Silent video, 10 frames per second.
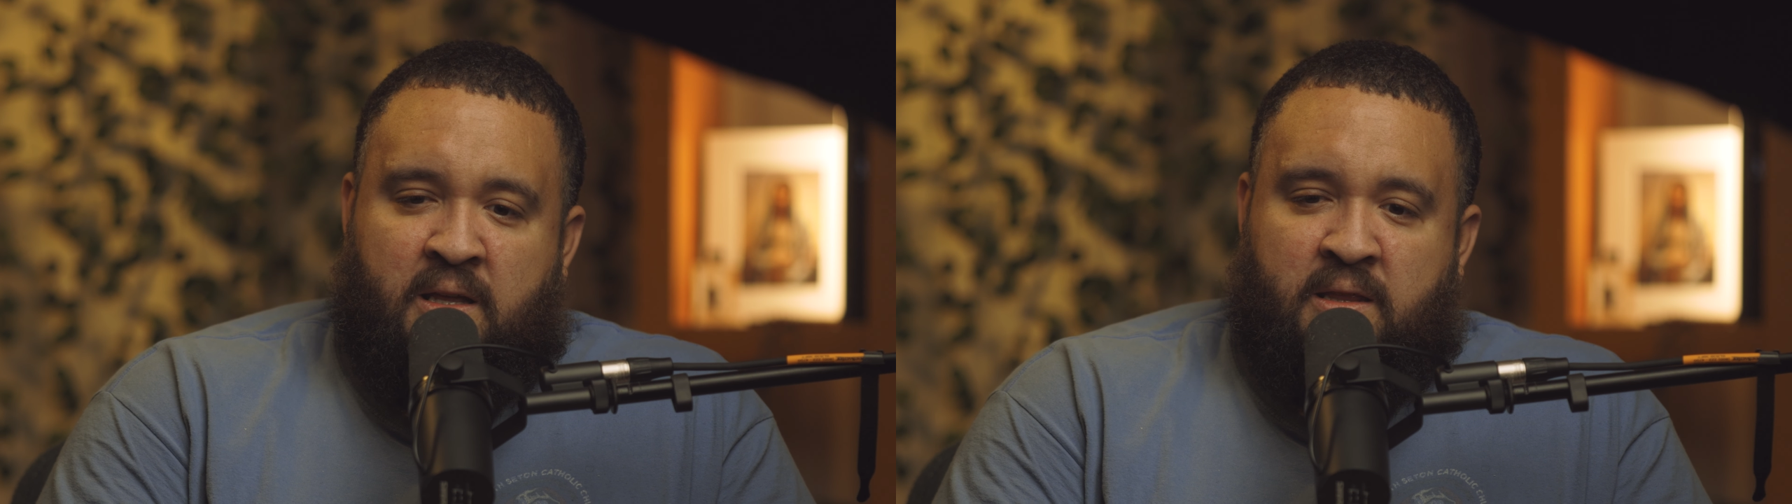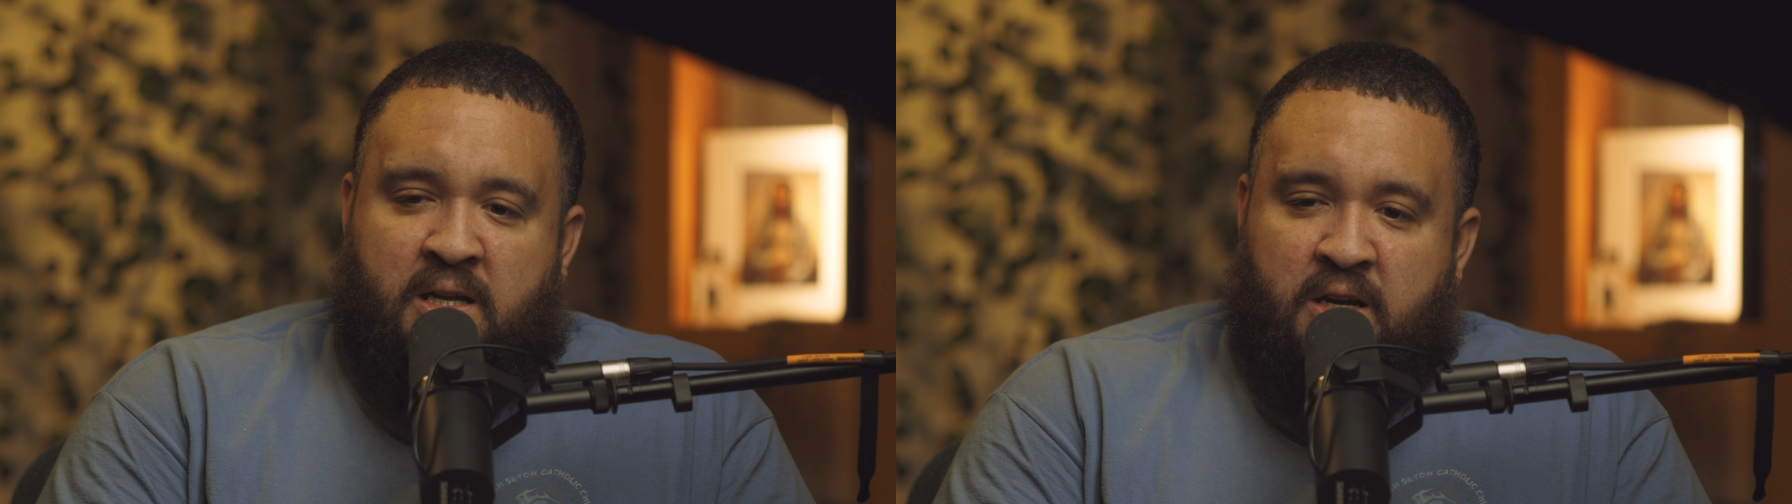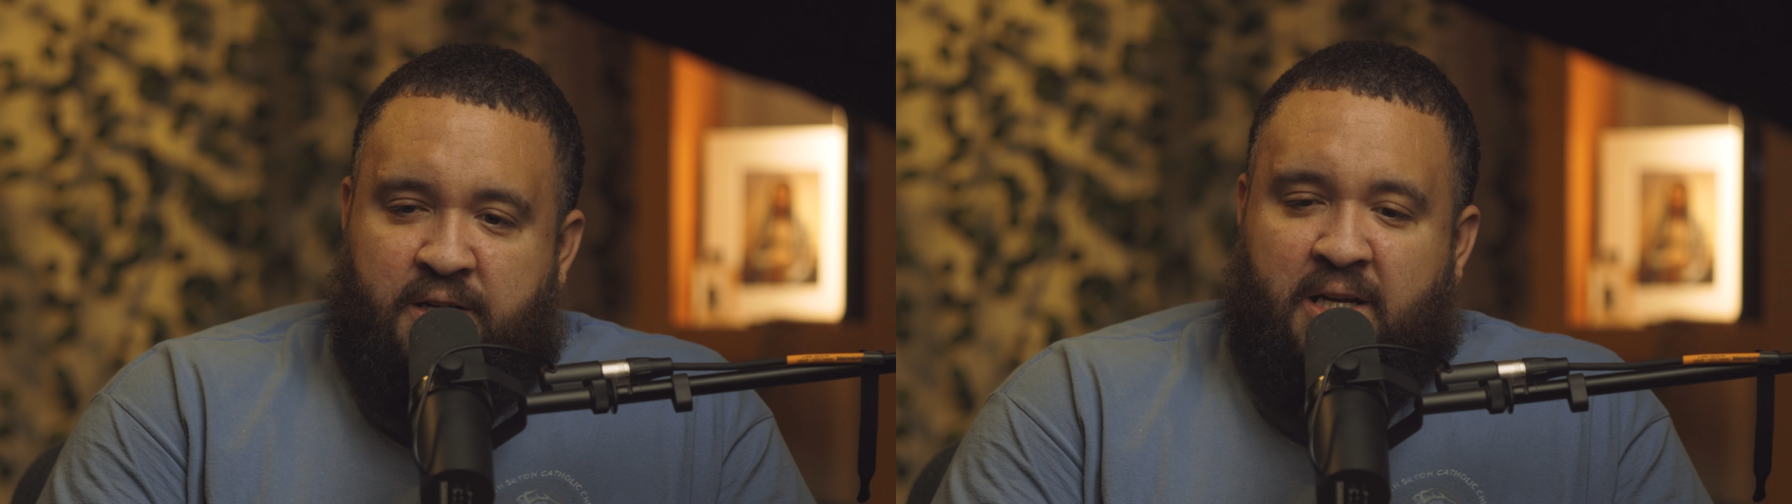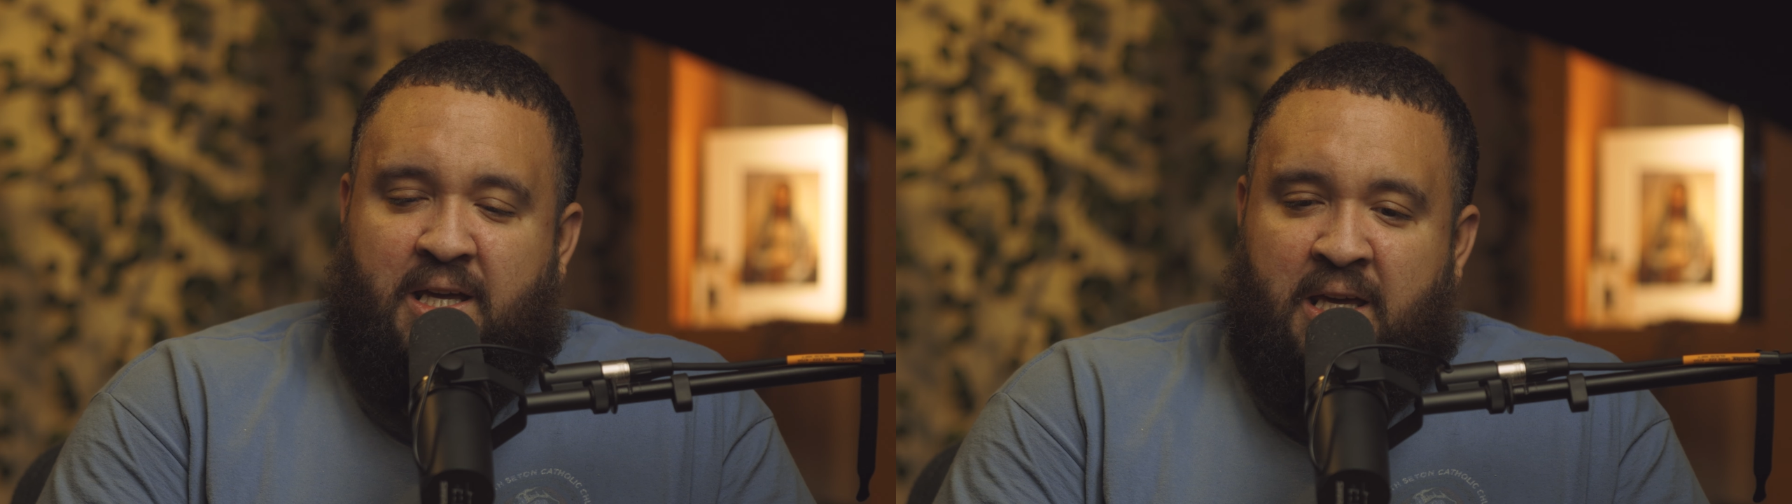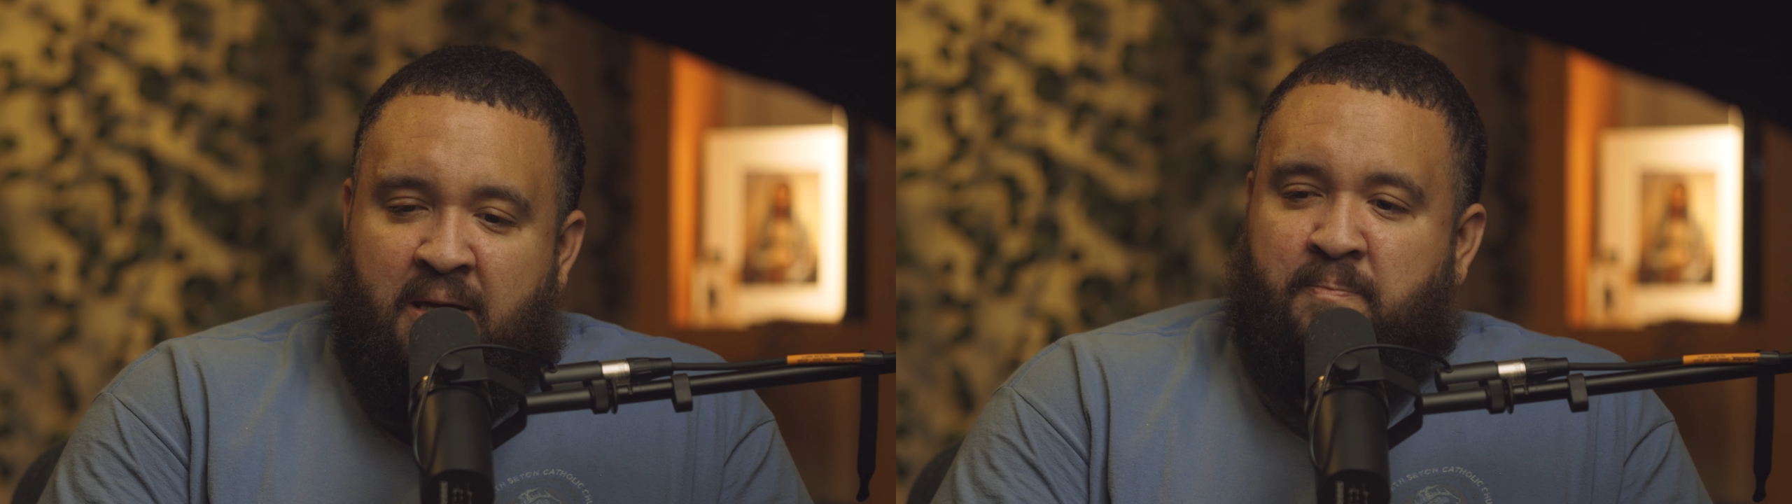then you're going to
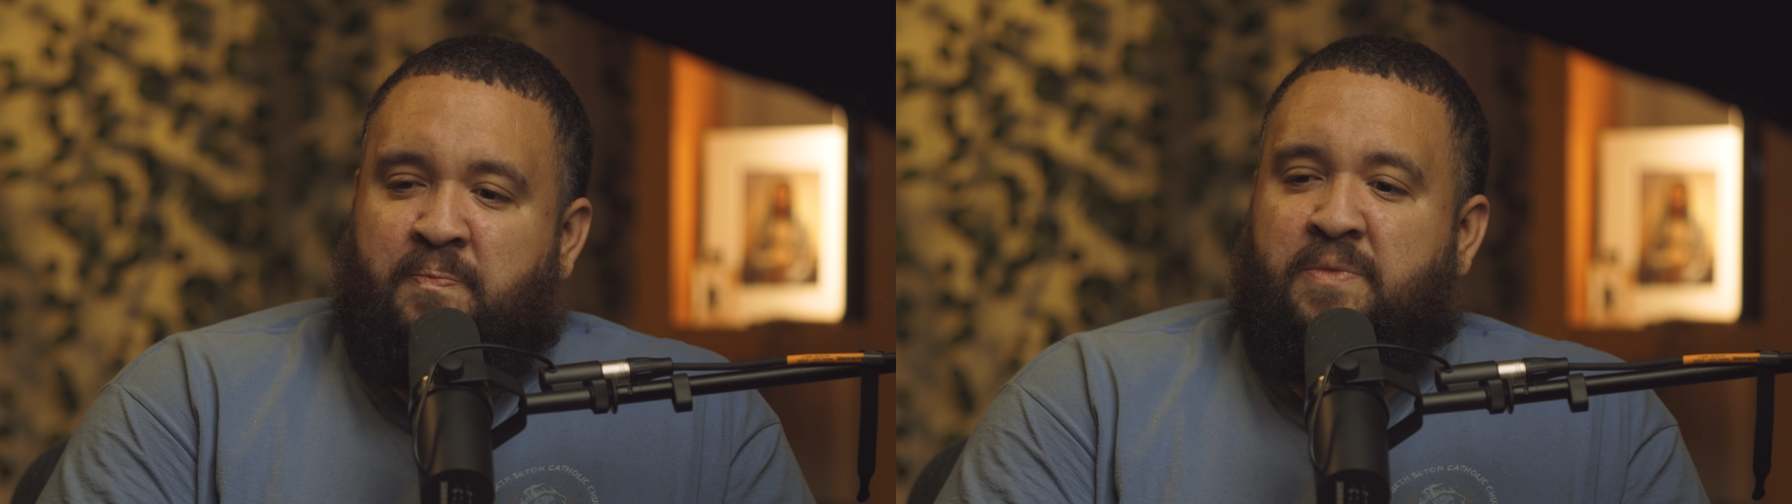keep